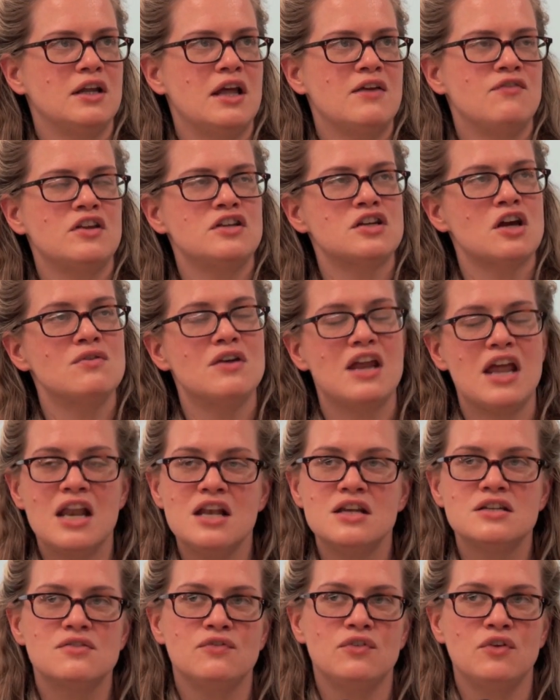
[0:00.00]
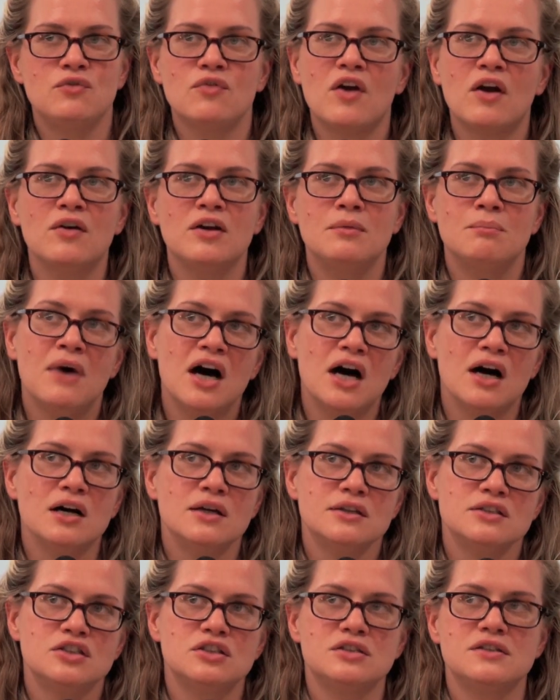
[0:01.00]
if they don't interview very
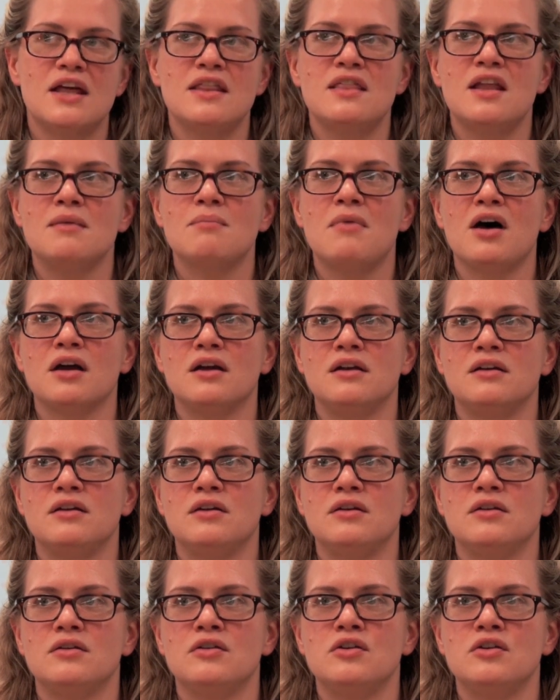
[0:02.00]
much, then they might,